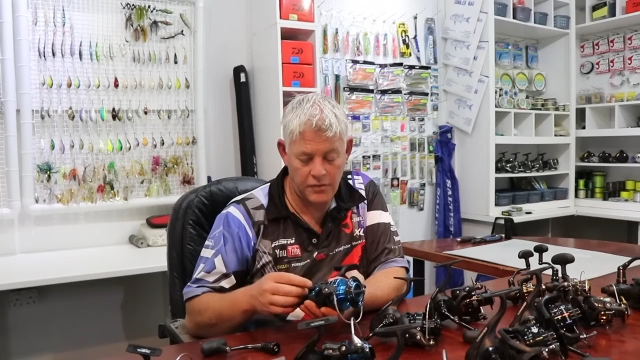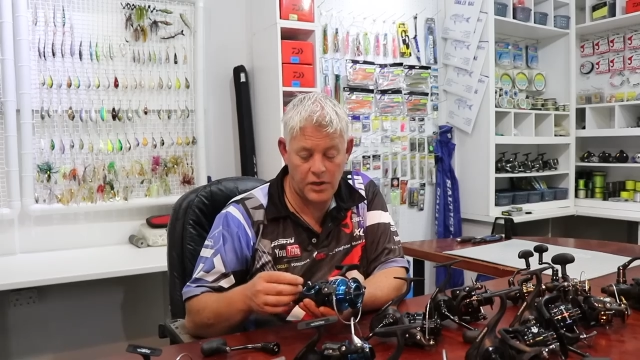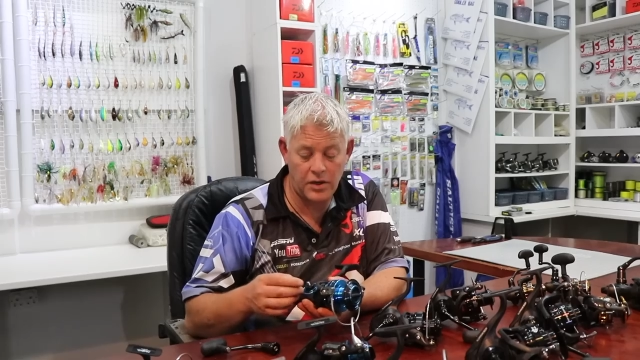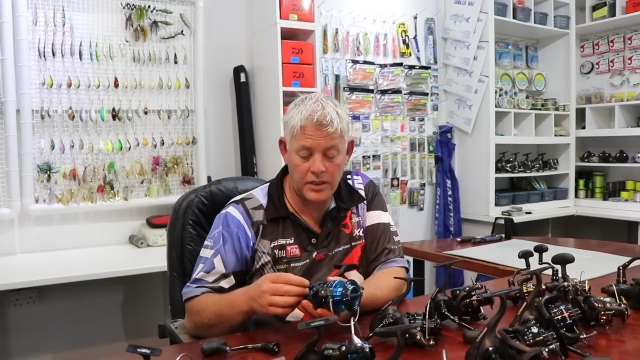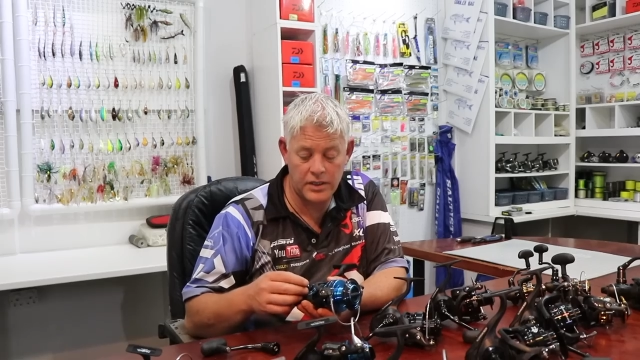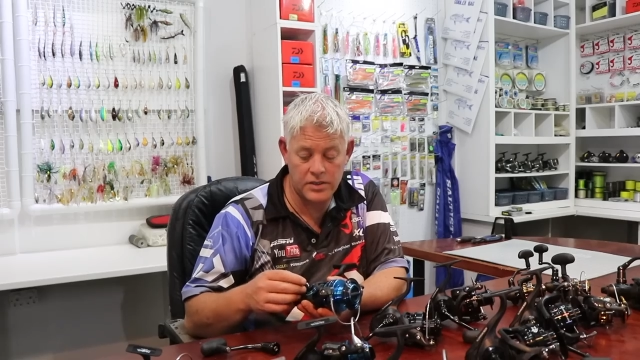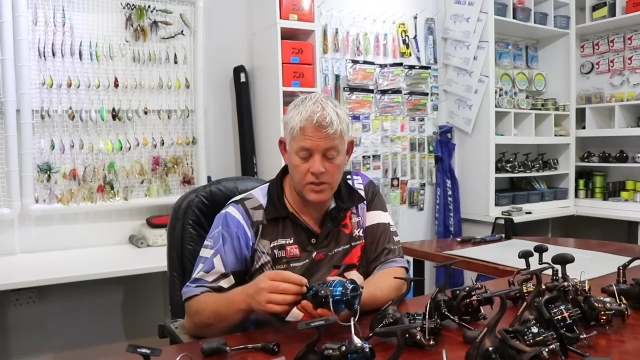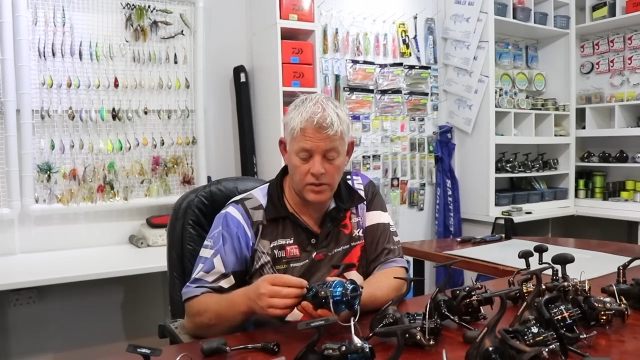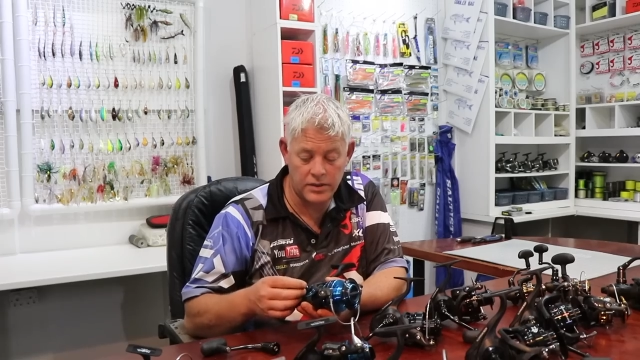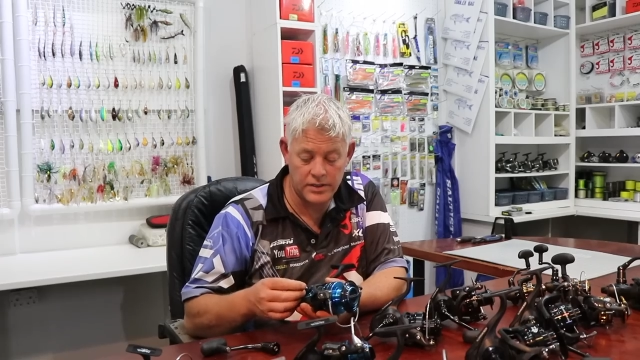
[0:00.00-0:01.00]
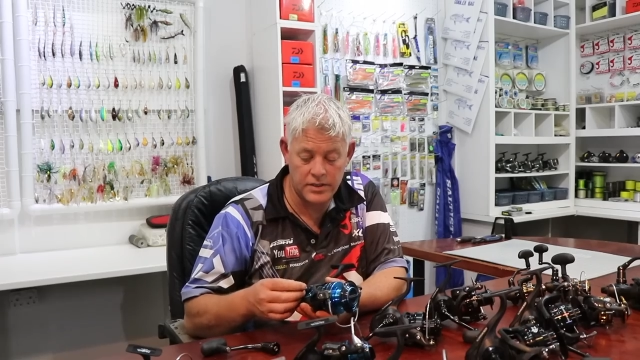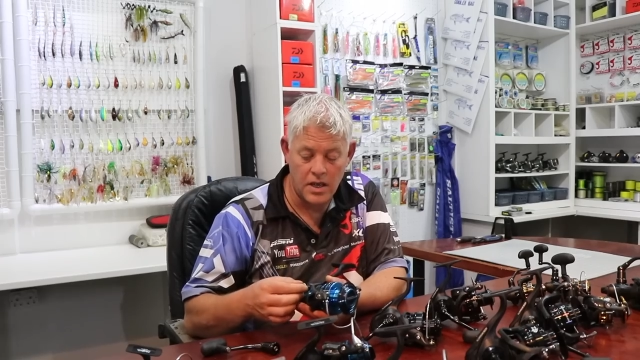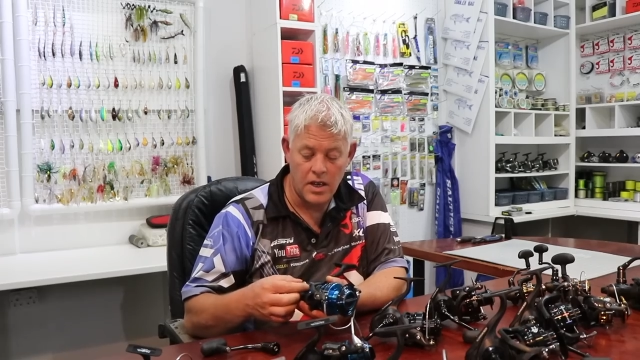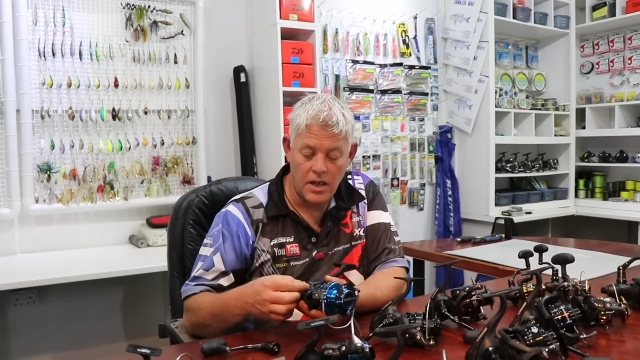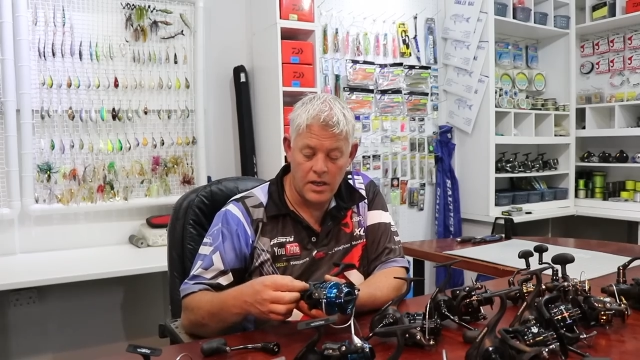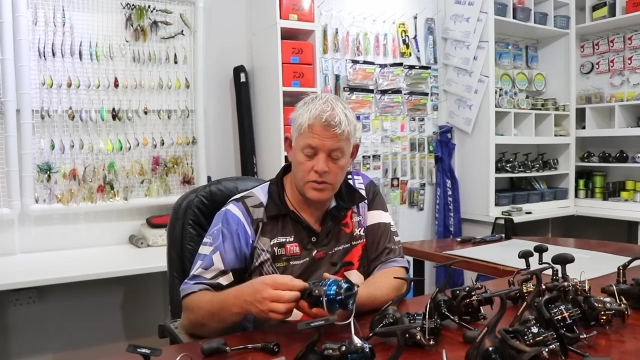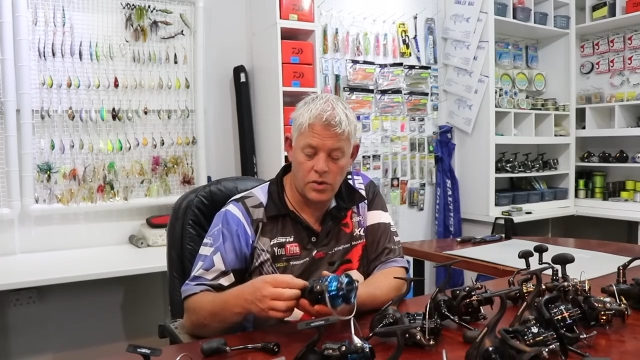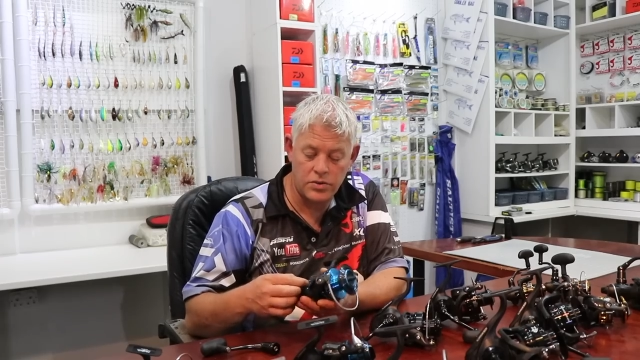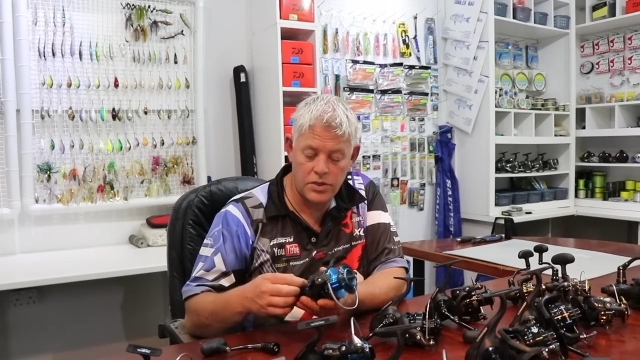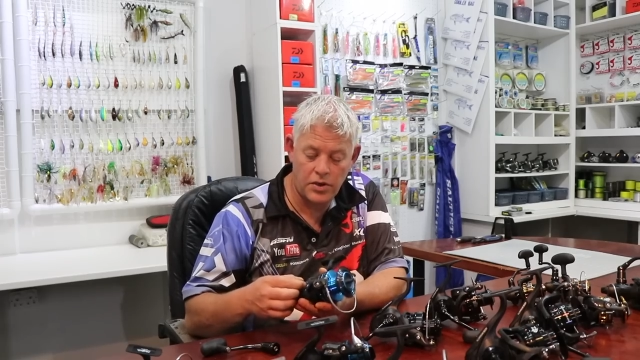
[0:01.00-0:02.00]
if you look at the Saltus, it's
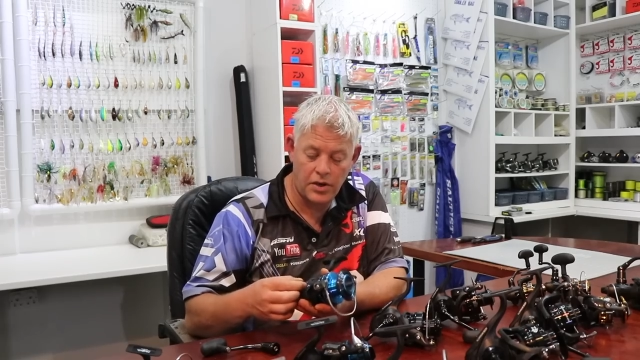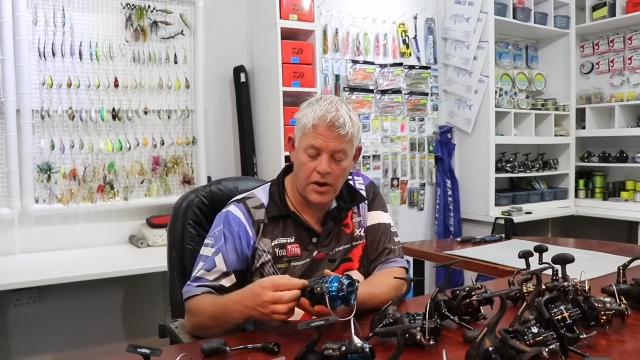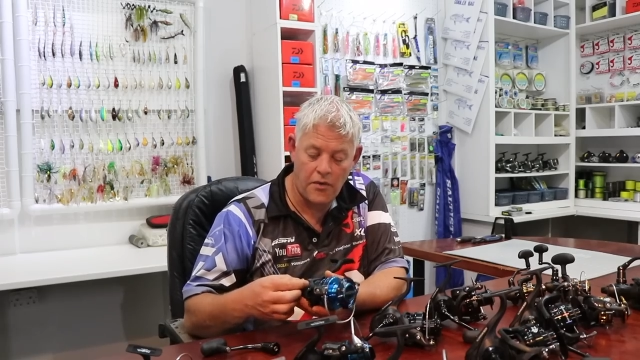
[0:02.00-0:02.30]
also got a